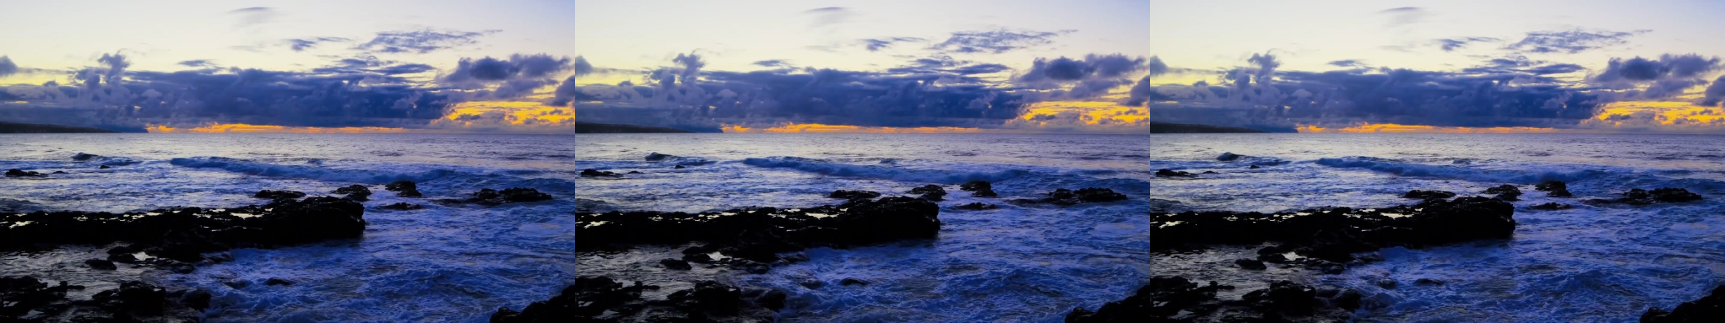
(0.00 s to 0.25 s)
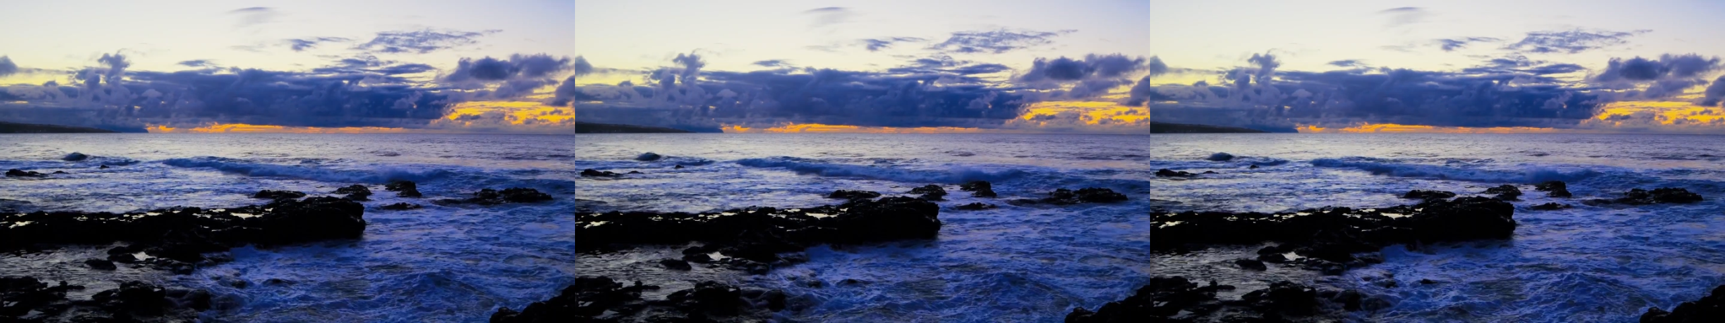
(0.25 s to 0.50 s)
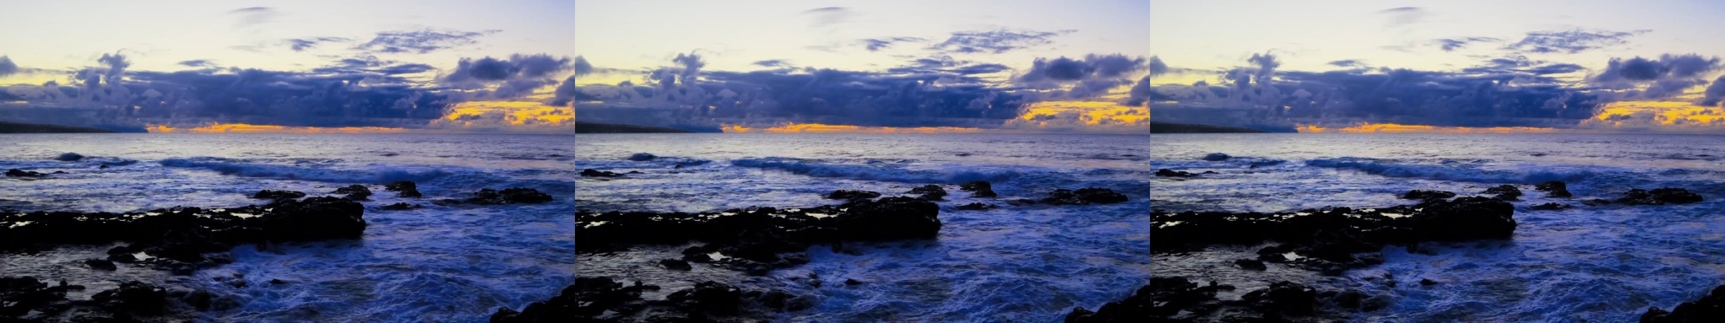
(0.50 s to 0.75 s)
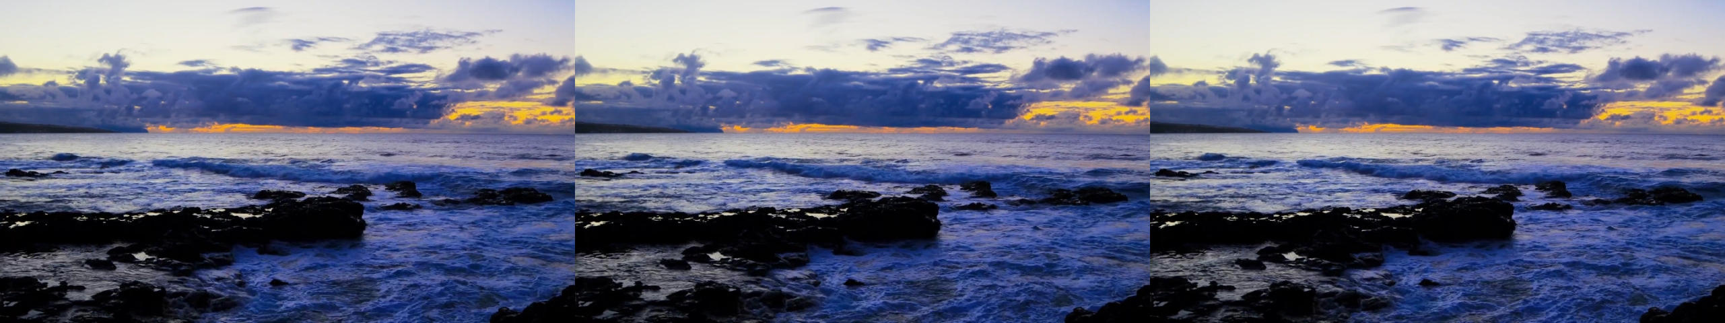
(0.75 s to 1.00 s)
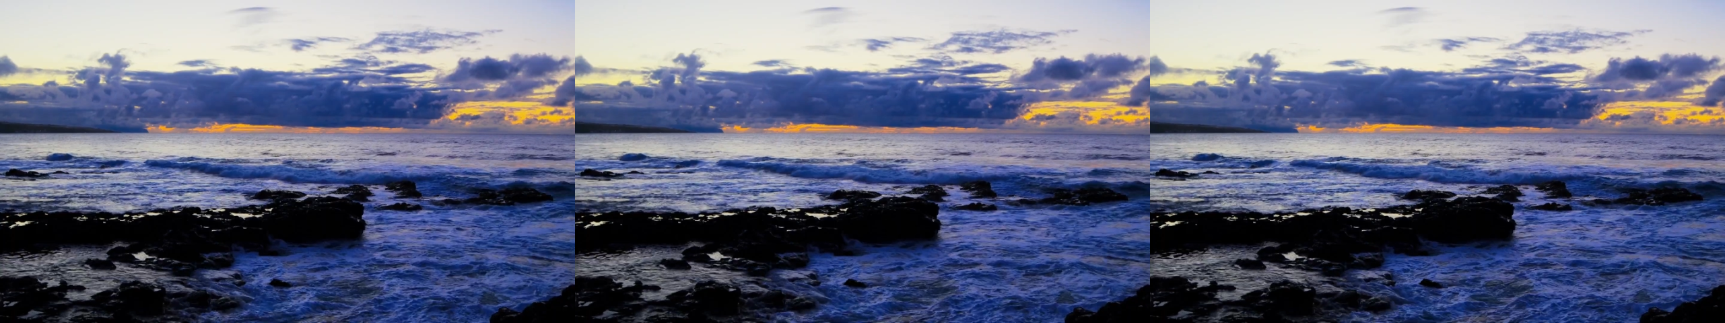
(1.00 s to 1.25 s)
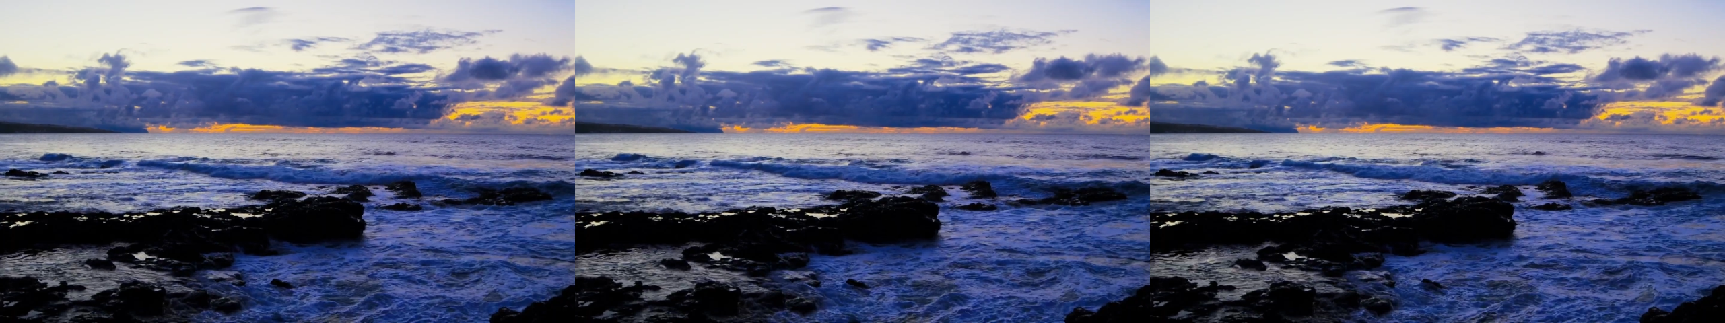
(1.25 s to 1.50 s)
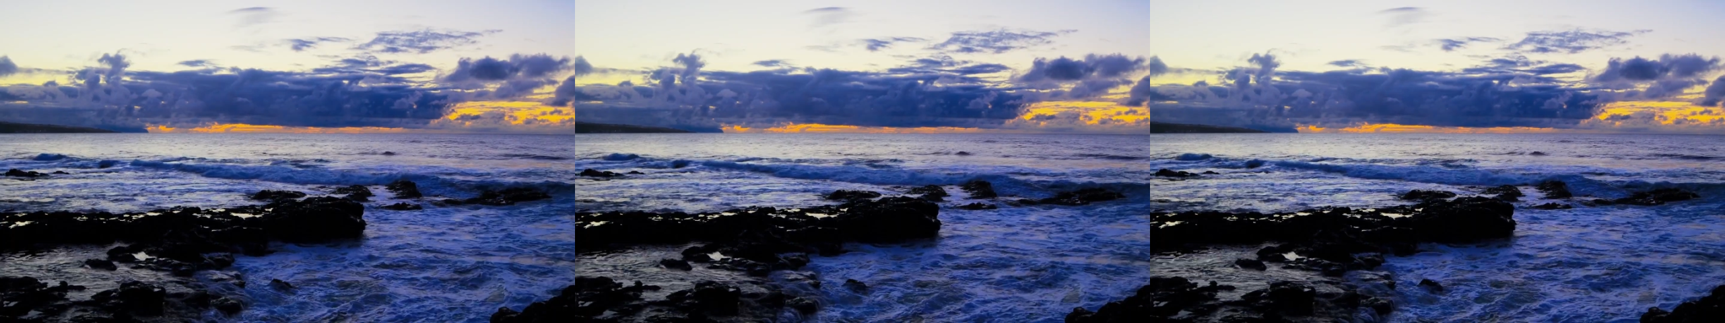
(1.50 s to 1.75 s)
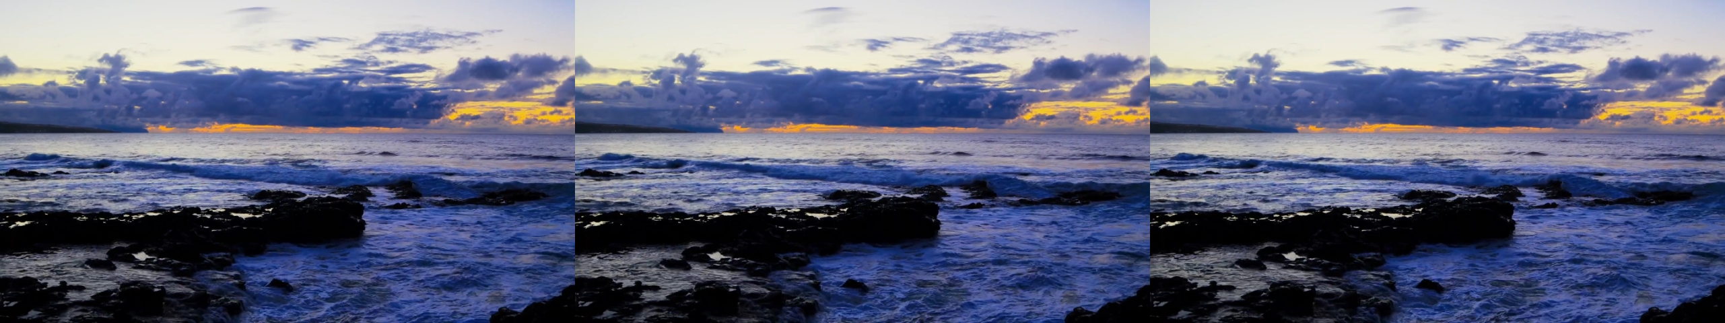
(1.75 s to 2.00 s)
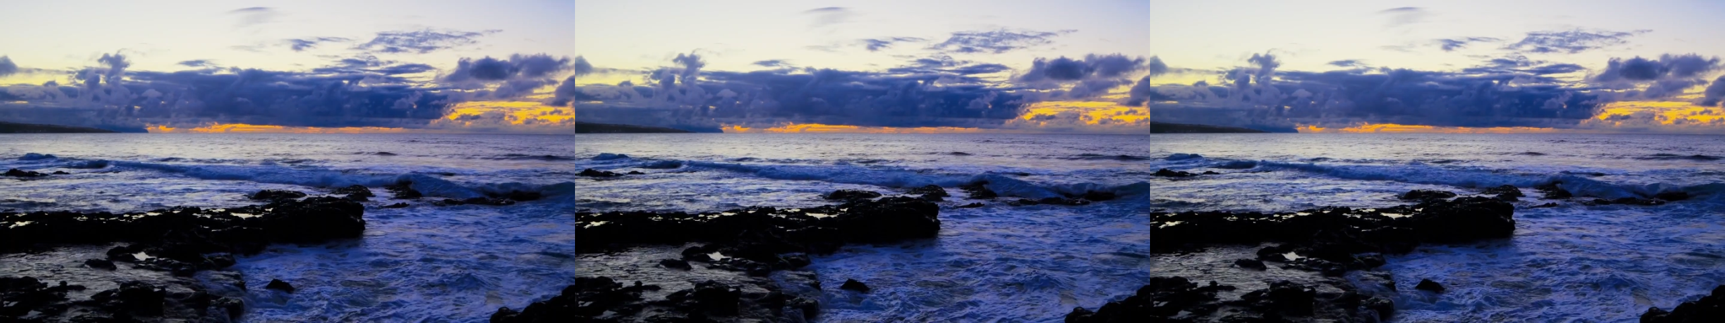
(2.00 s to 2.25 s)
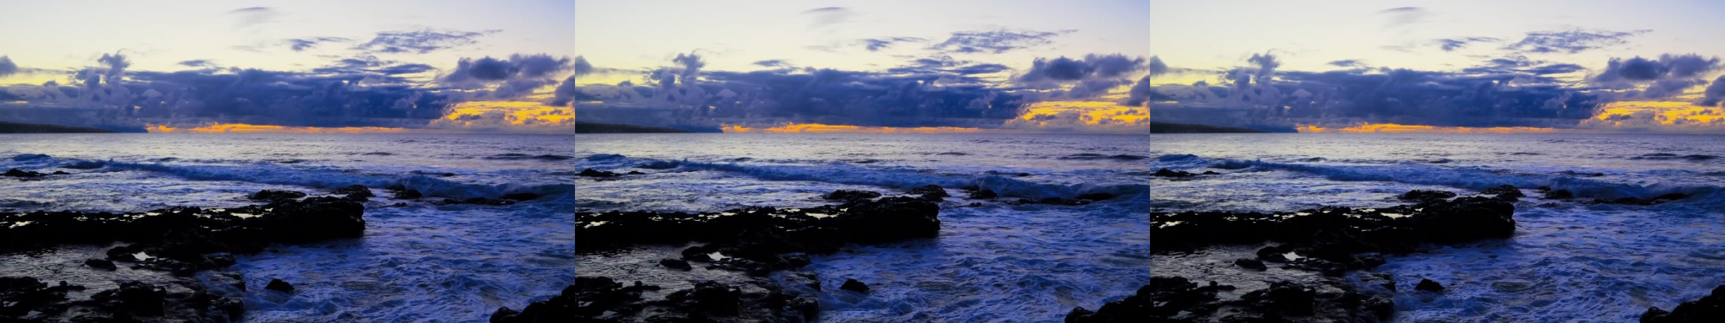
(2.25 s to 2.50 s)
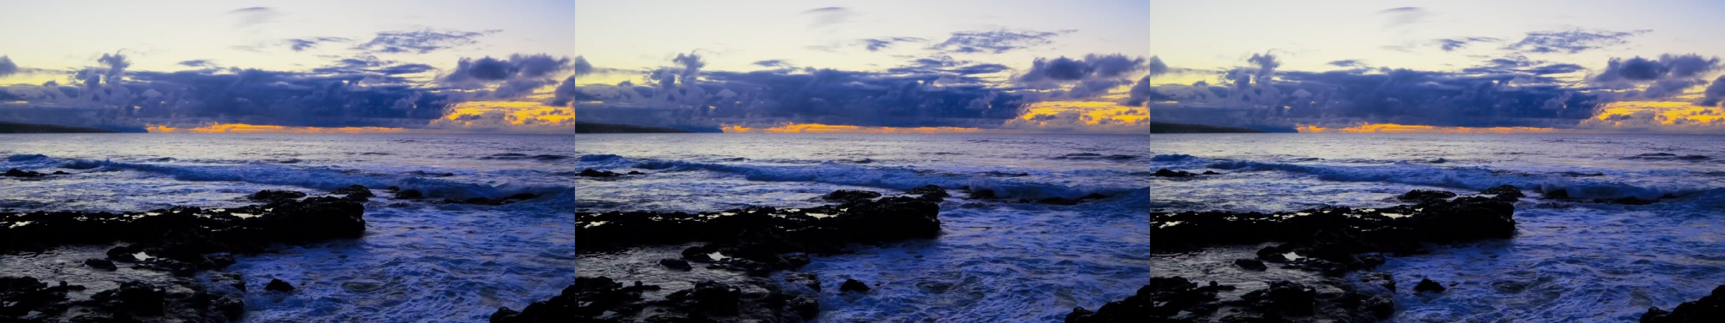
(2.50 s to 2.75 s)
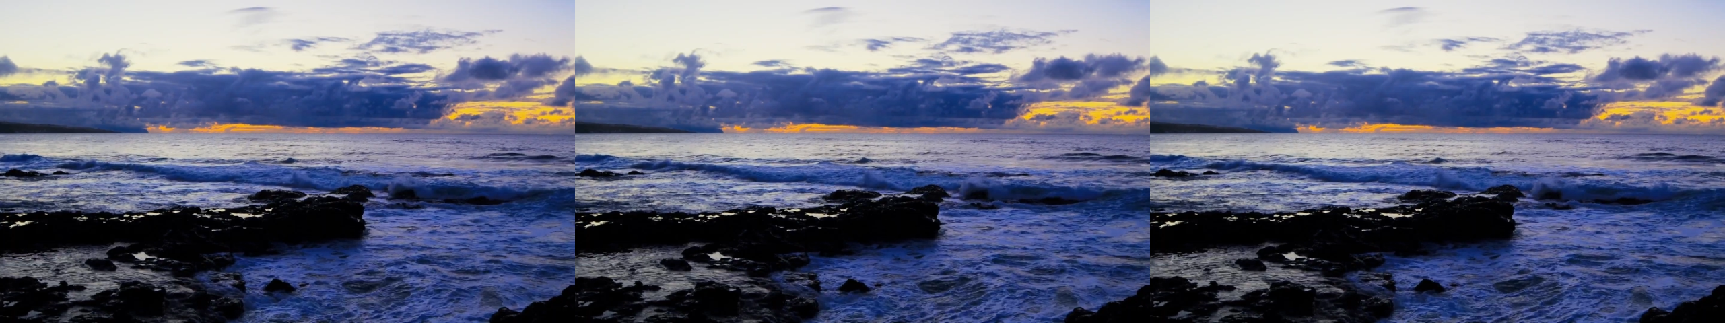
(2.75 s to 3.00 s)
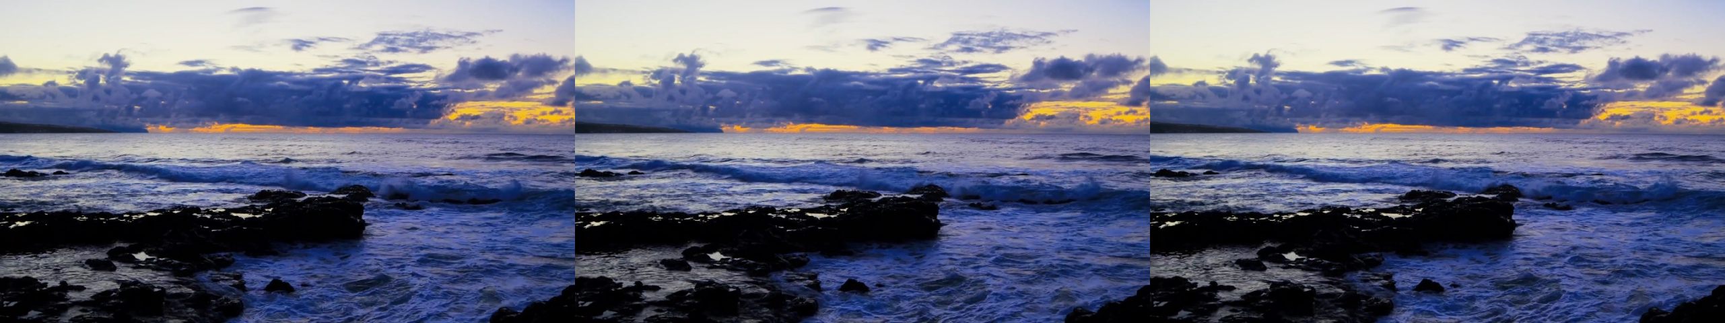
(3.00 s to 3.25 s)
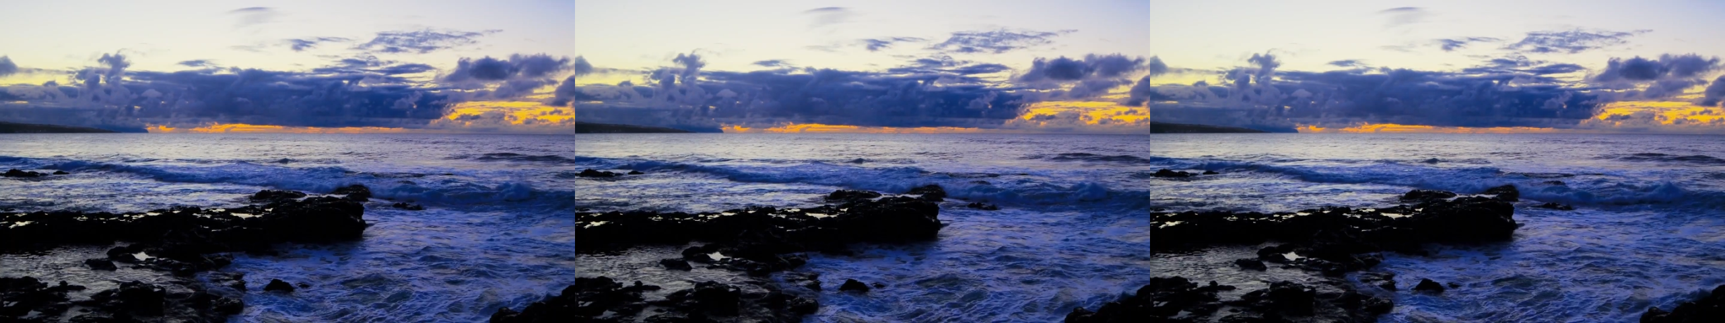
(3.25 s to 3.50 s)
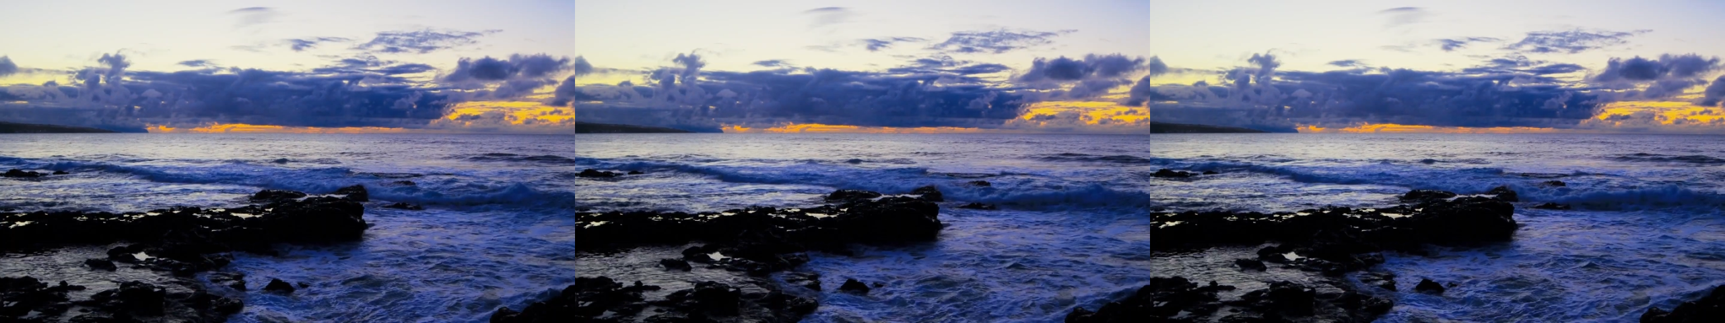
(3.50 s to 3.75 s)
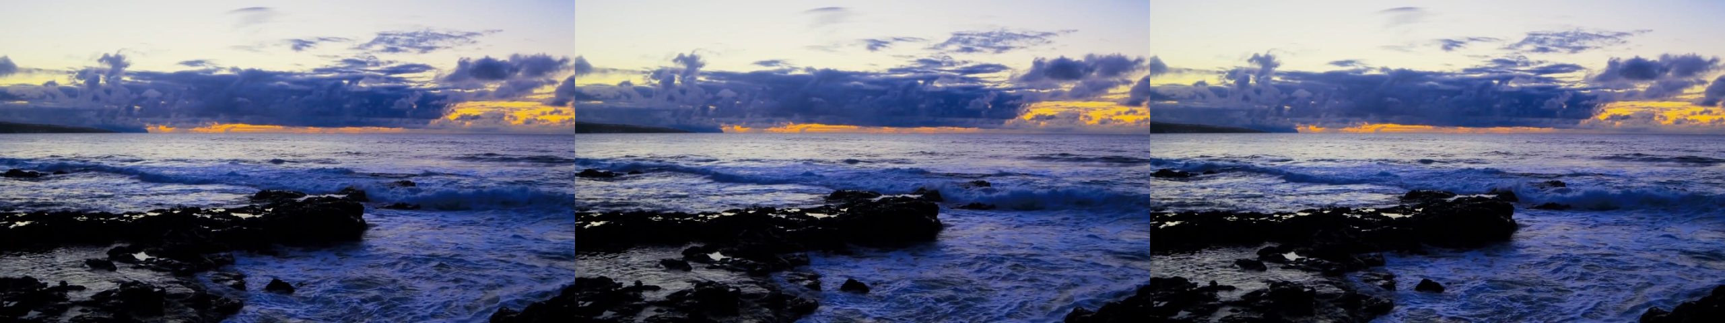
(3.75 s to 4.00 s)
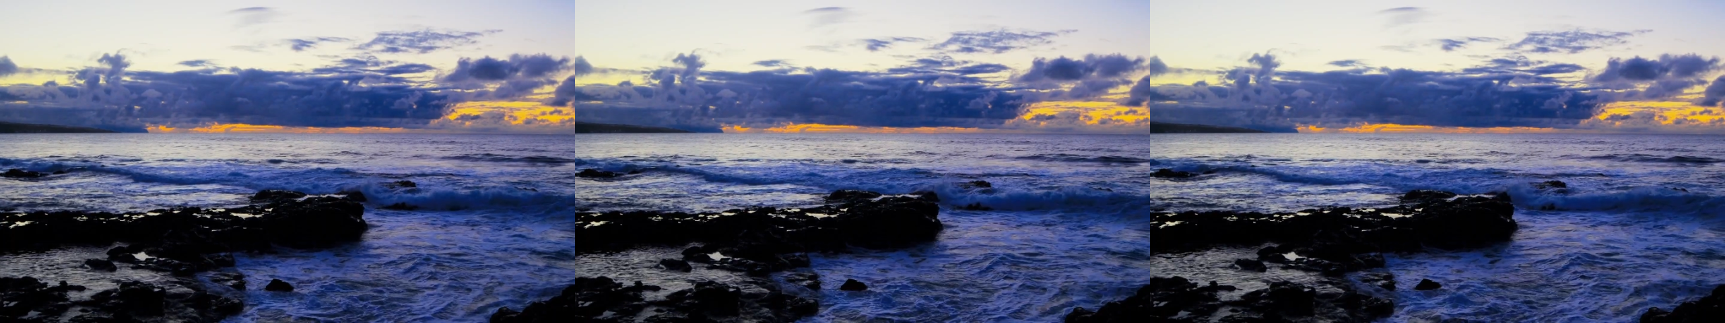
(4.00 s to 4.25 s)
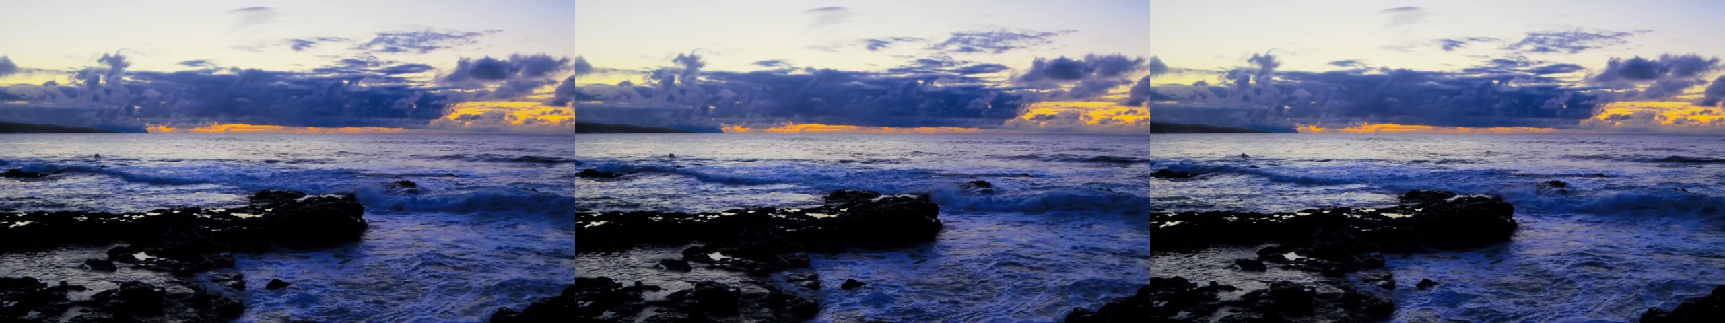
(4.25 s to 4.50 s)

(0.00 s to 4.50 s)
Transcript: No face is visible, so there are no lips to read.